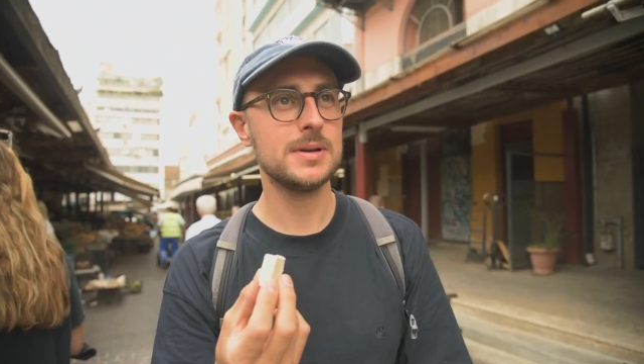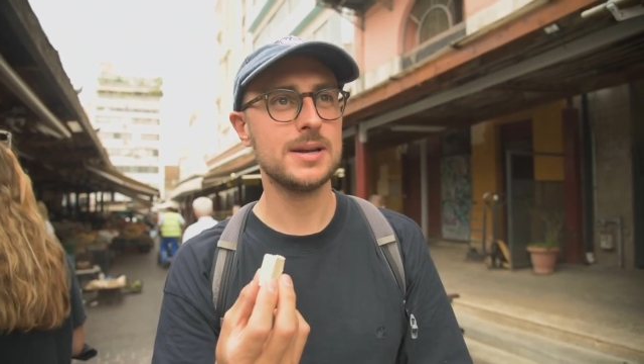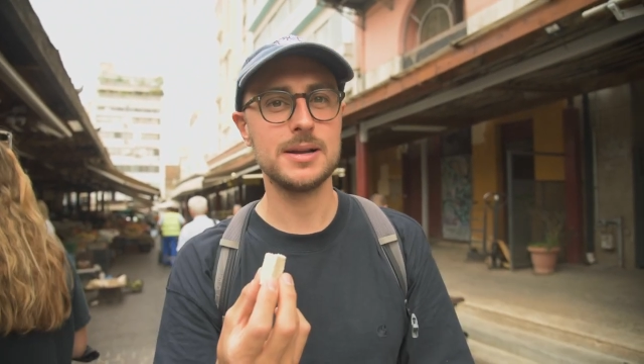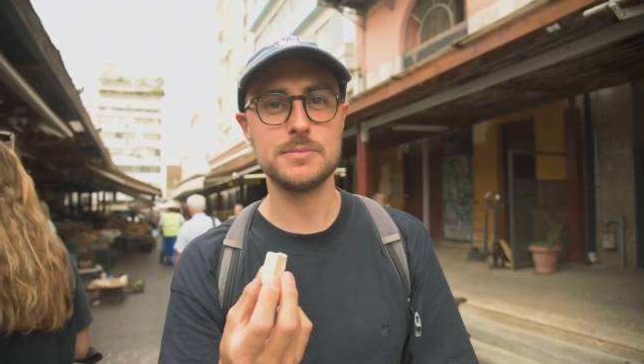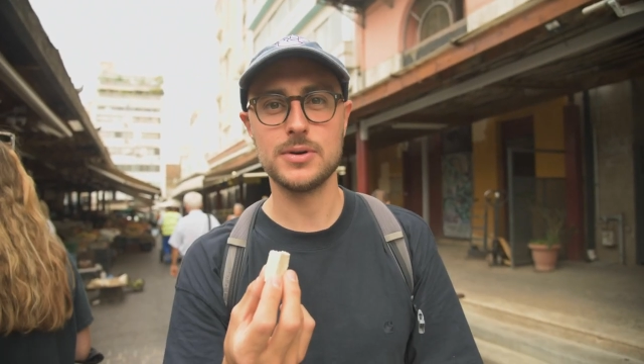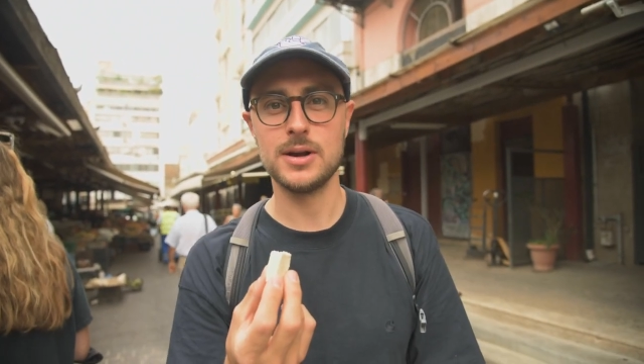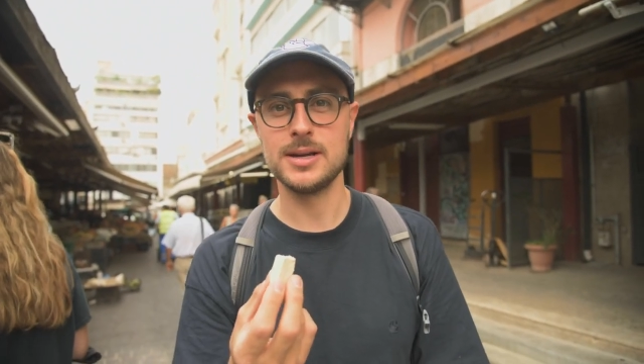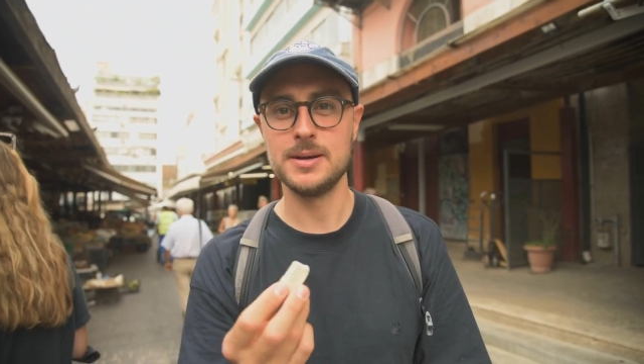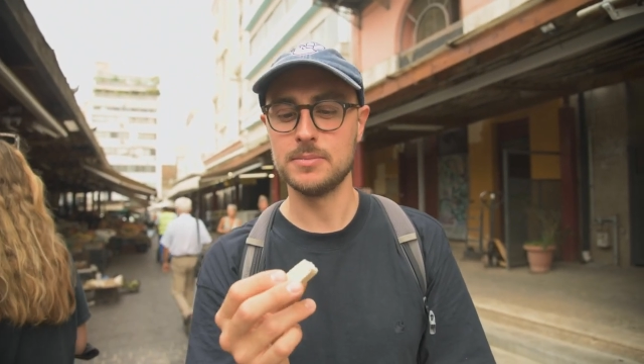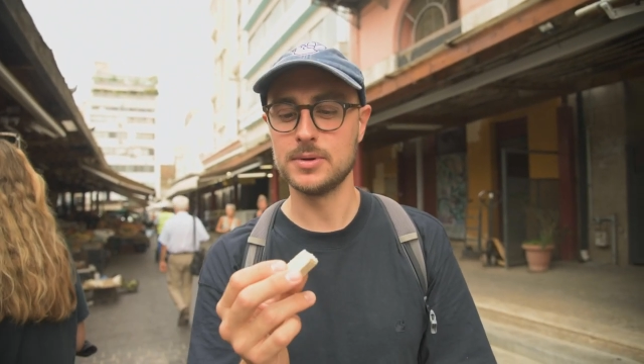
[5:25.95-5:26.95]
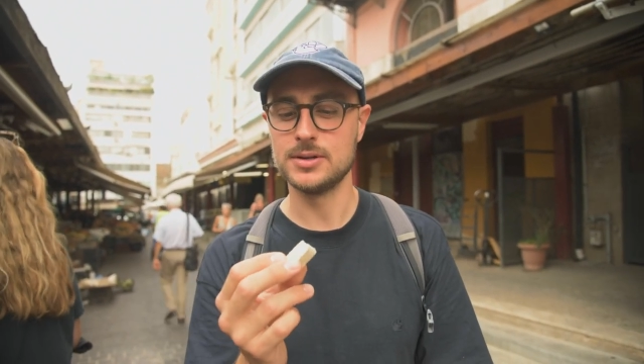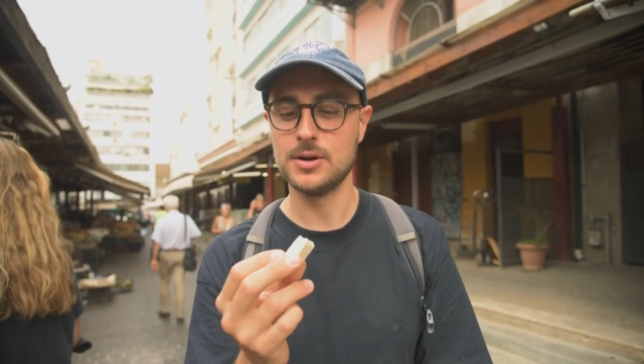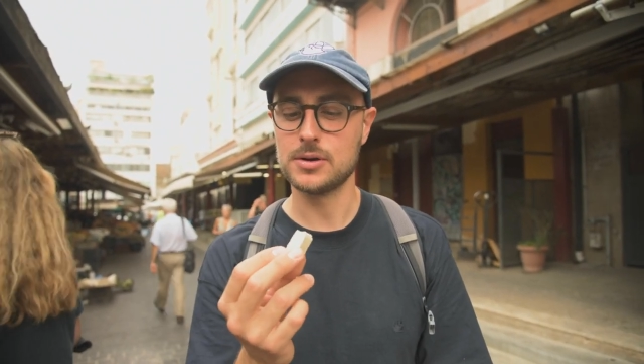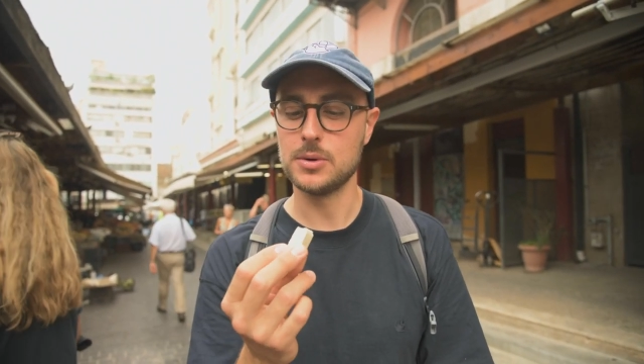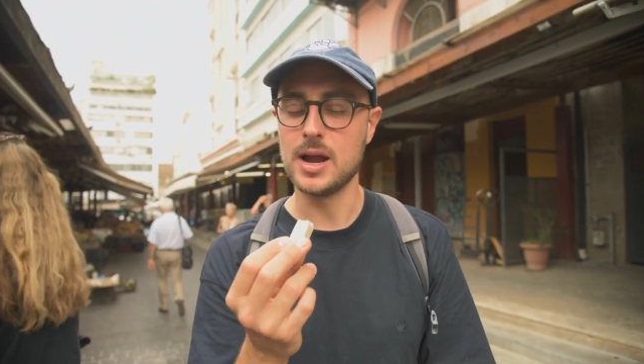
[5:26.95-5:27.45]
bit like praline, but
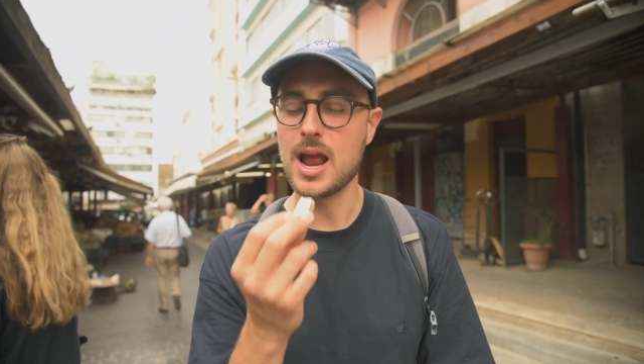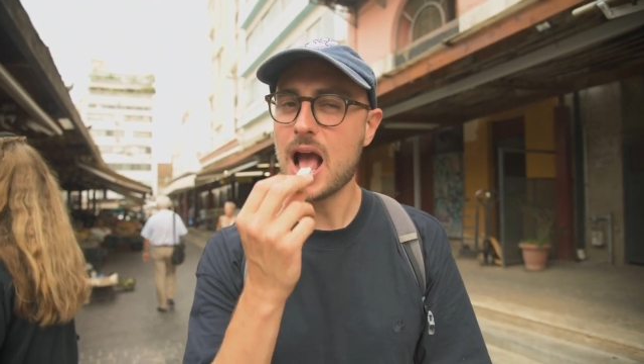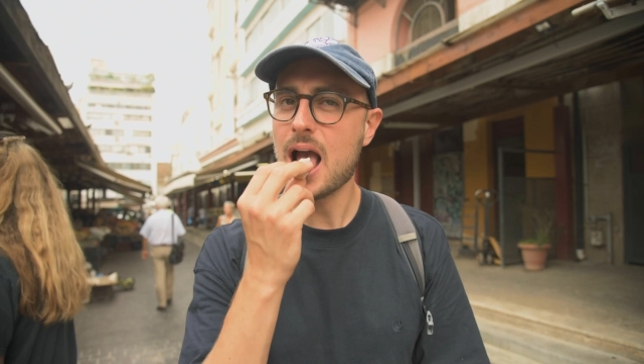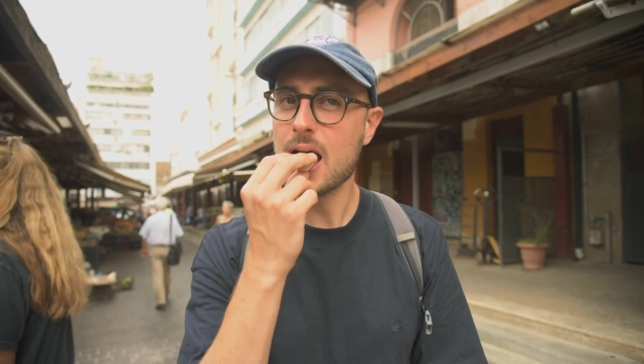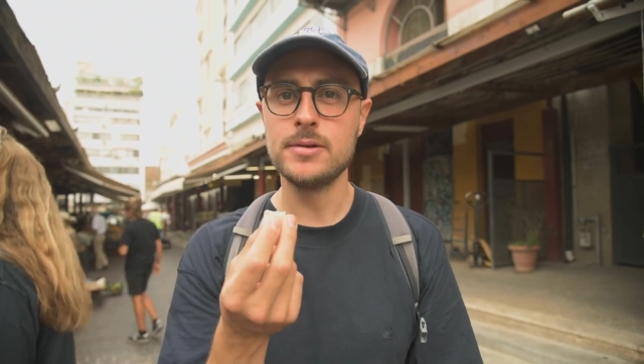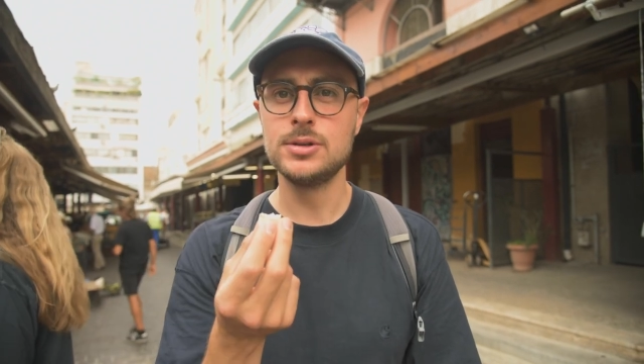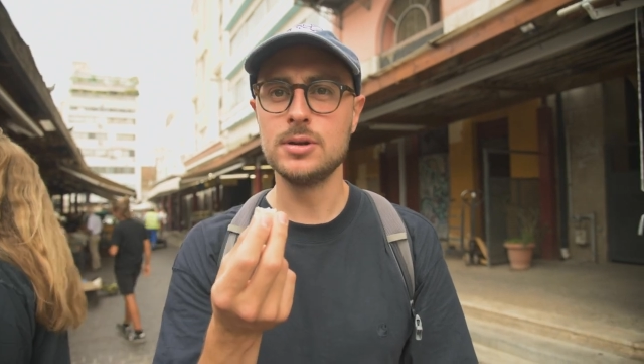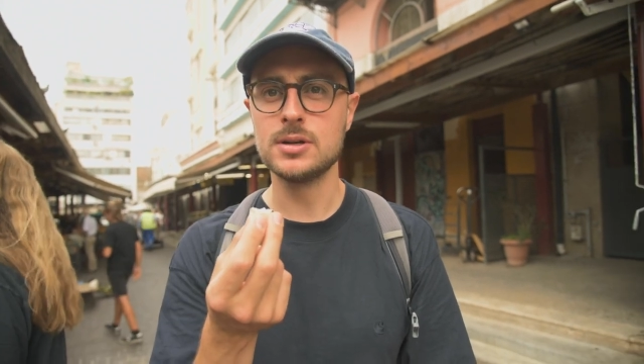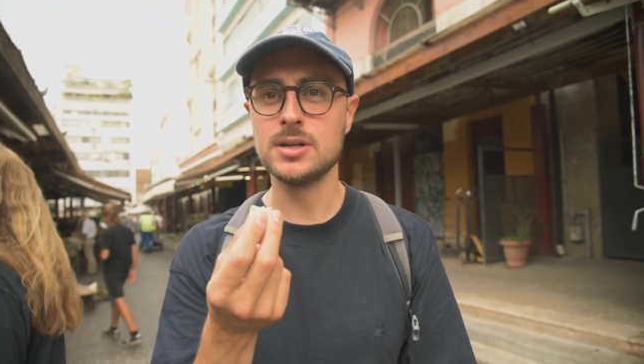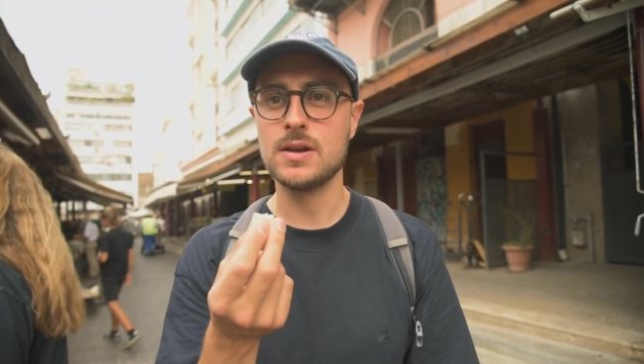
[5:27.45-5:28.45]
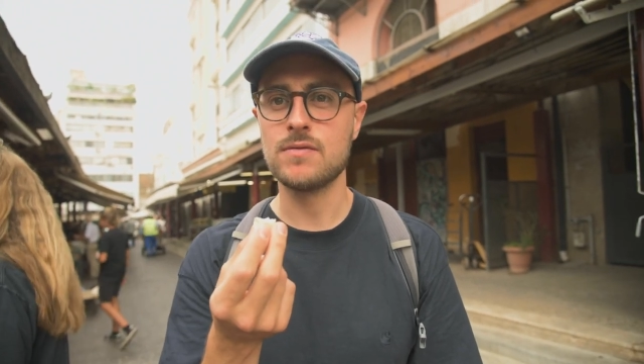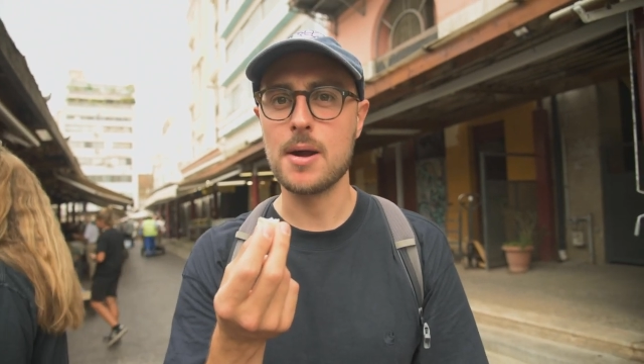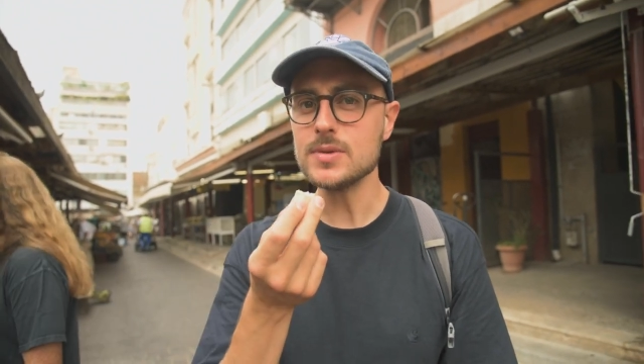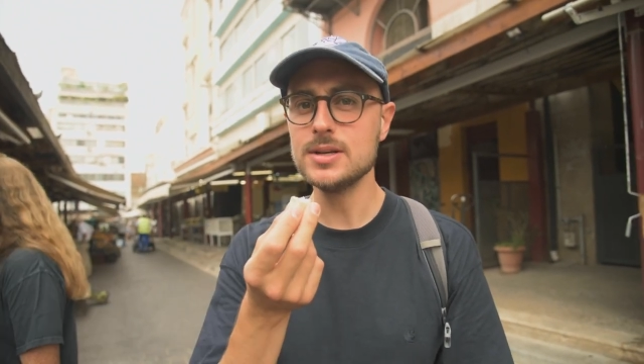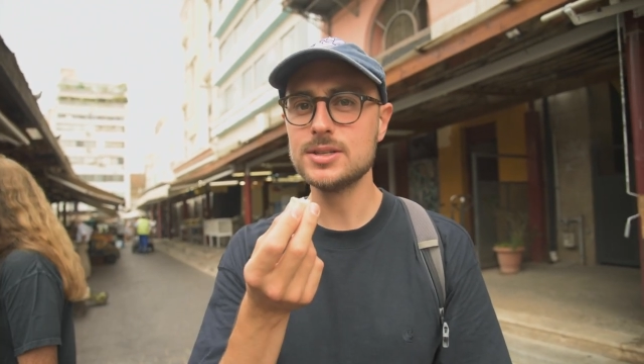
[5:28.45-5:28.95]
not quite. I'm still going to give
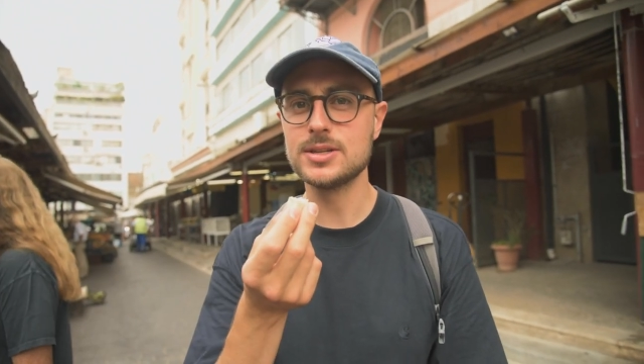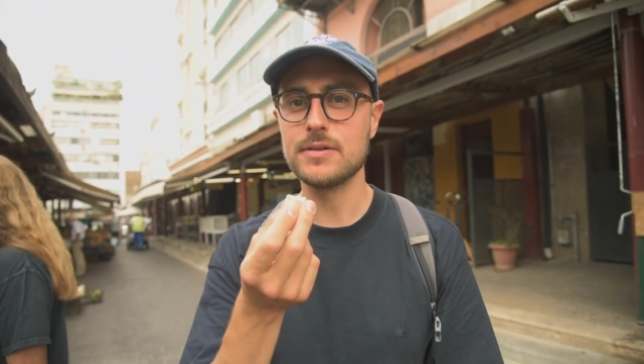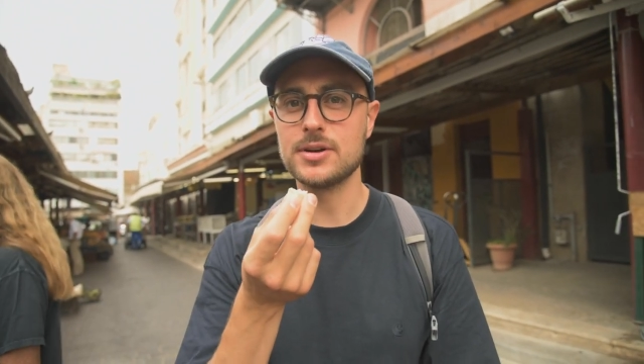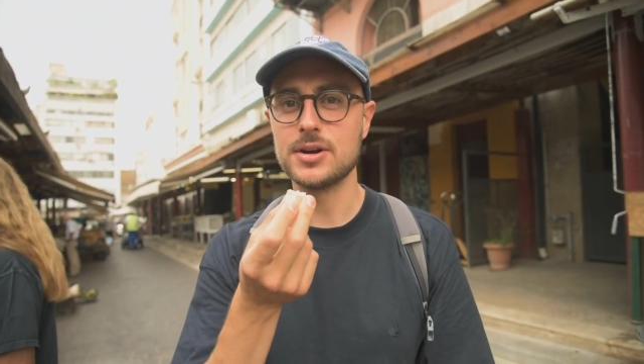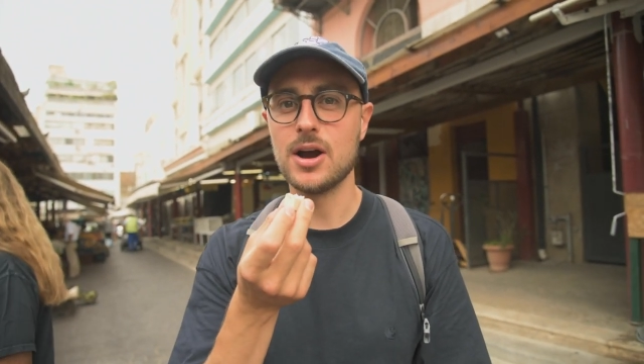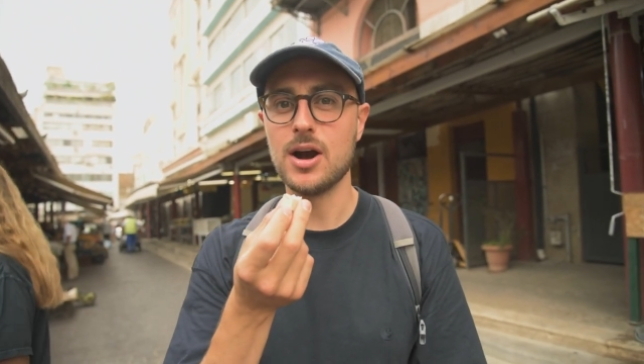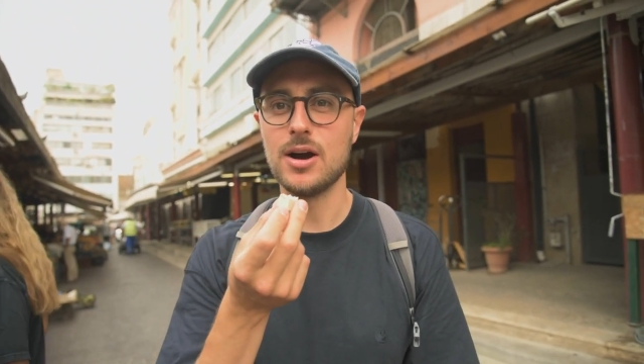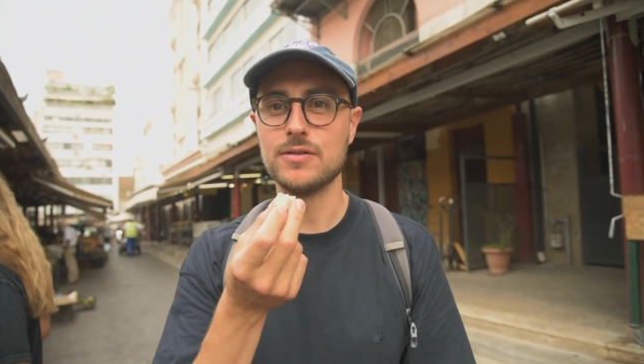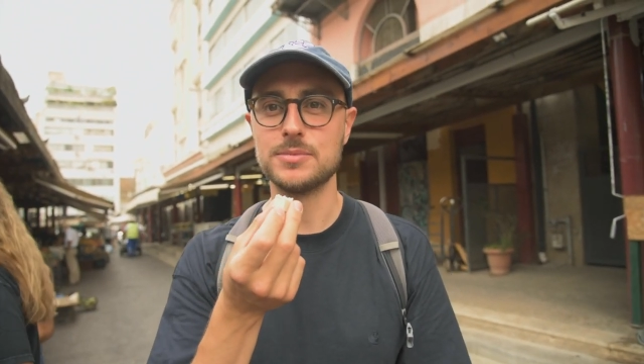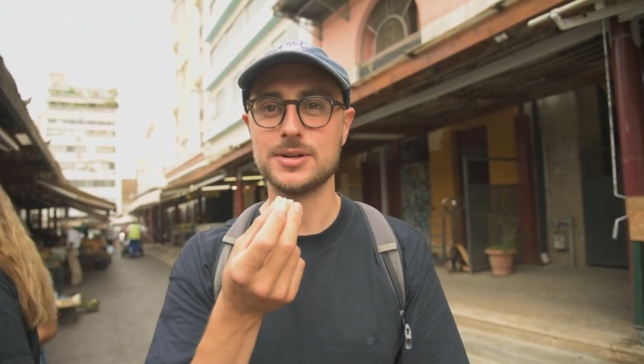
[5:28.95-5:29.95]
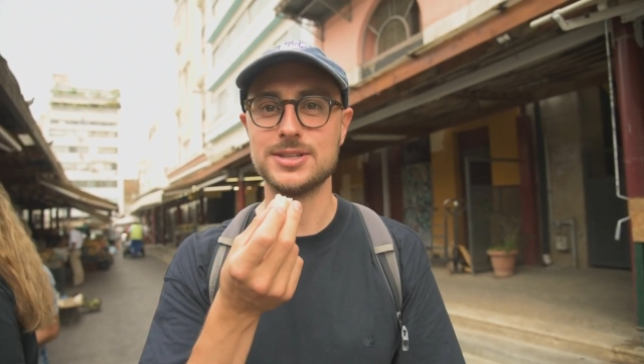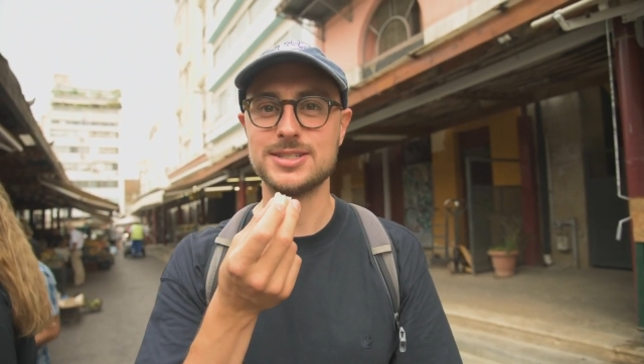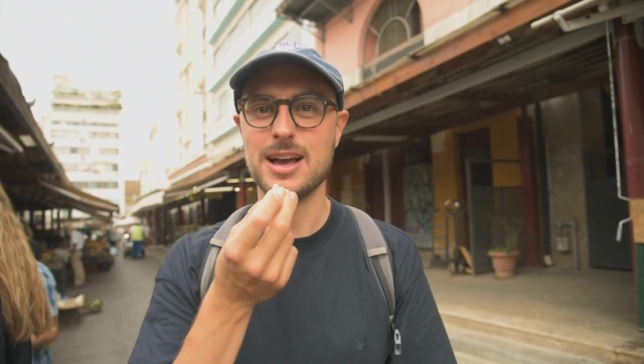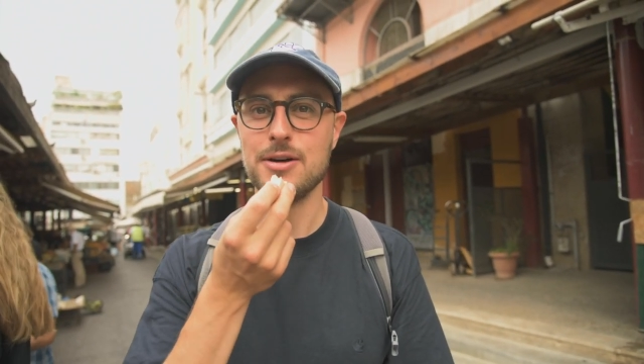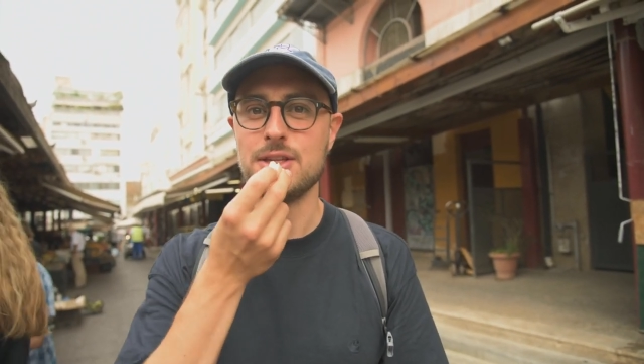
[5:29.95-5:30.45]
that seven and a half because
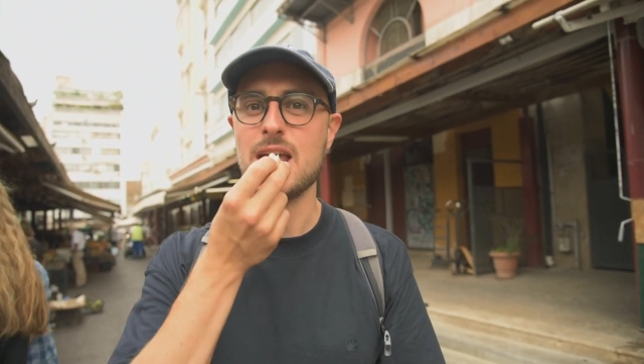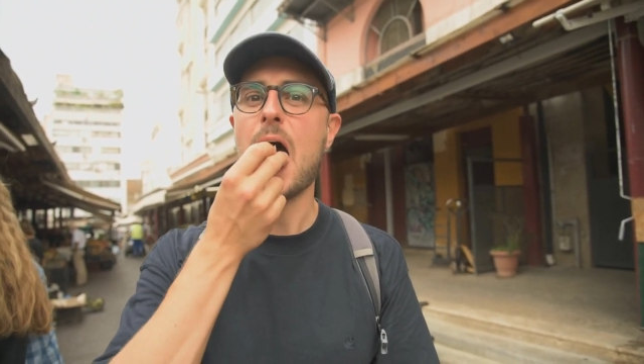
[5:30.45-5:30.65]
it's healthy.